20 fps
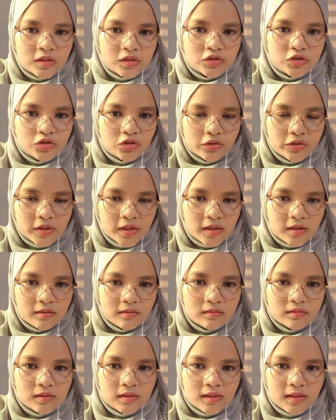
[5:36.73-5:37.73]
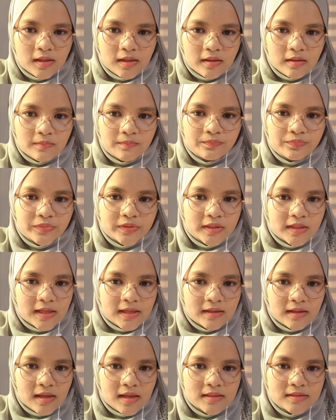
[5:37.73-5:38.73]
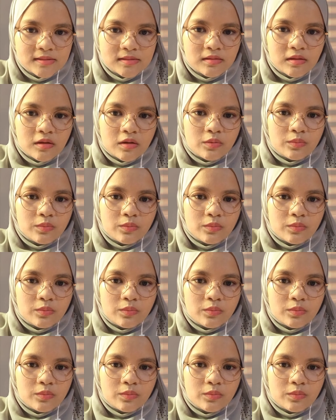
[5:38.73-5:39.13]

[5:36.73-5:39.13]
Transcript: John 8 claimed that as